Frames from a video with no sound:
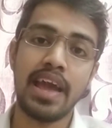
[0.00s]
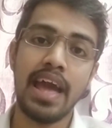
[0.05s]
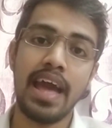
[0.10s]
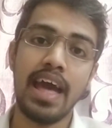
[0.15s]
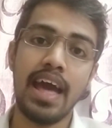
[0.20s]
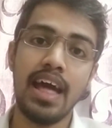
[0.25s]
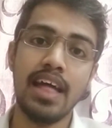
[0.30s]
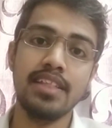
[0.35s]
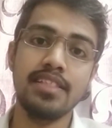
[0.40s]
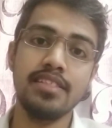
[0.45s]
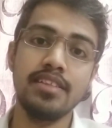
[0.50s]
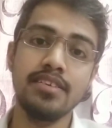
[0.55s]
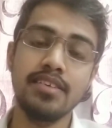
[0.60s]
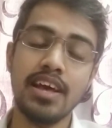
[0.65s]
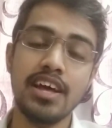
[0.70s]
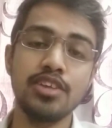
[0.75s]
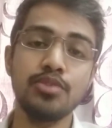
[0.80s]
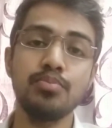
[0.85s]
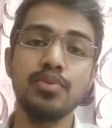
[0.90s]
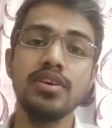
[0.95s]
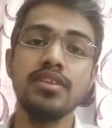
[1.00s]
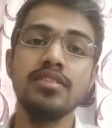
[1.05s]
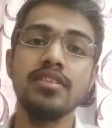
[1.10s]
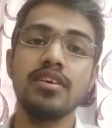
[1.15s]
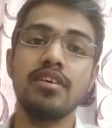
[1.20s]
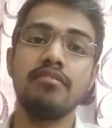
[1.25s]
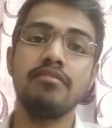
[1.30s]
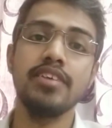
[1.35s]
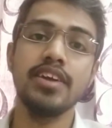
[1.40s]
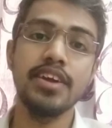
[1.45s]
And this has
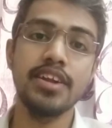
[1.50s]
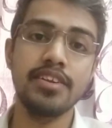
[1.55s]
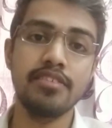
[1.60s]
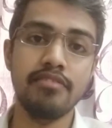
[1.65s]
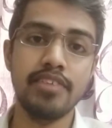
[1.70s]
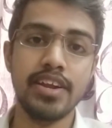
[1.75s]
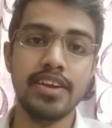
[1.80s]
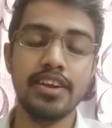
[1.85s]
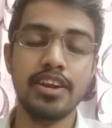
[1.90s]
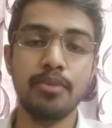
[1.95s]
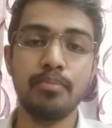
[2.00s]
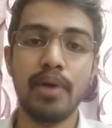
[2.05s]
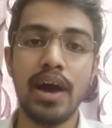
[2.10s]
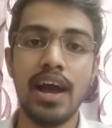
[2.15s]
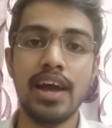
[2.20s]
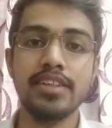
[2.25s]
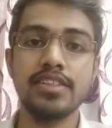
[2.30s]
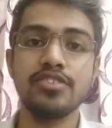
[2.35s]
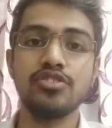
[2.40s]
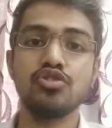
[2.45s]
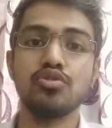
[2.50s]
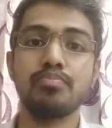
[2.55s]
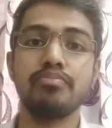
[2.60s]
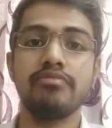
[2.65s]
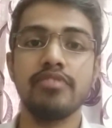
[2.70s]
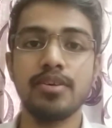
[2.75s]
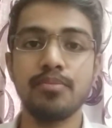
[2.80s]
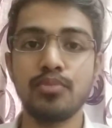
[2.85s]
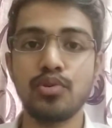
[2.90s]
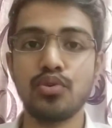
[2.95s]
been reiterated by the
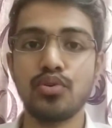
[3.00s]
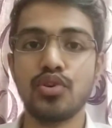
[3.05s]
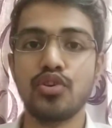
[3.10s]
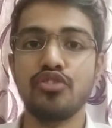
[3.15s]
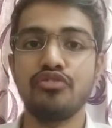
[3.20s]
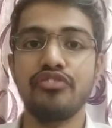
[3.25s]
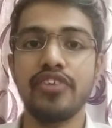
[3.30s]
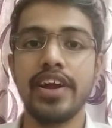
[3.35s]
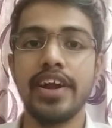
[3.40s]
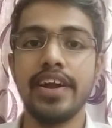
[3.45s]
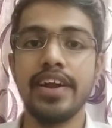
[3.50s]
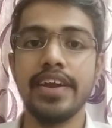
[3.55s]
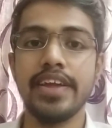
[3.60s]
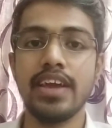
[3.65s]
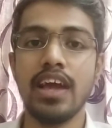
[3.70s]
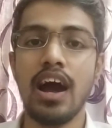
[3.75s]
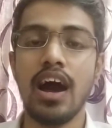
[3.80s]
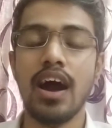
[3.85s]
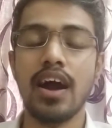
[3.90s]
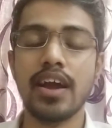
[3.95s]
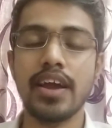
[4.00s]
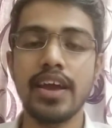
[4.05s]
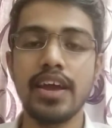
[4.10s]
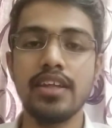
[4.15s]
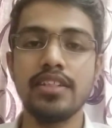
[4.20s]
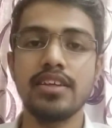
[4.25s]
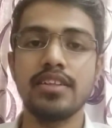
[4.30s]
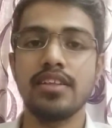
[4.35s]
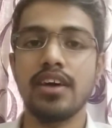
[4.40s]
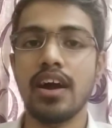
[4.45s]
Supreme Court of India
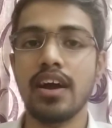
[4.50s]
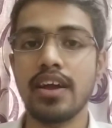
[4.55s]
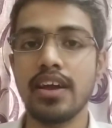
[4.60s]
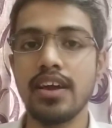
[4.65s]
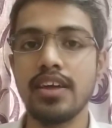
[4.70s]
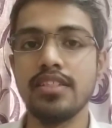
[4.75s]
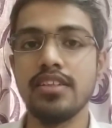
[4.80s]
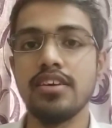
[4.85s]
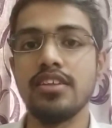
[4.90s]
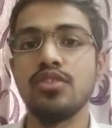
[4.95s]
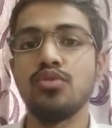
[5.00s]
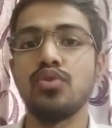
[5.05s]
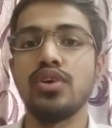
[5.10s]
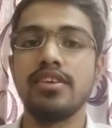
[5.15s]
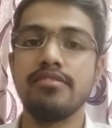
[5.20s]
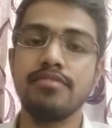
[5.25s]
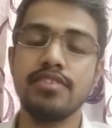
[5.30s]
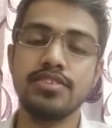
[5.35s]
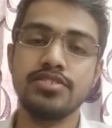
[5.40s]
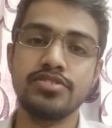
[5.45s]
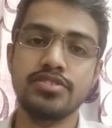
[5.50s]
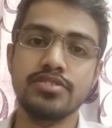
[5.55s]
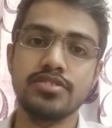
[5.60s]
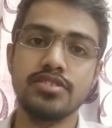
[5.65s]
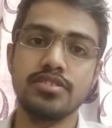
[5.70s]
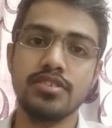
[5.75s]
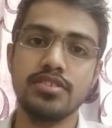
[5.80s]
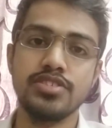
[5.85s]
again and again in various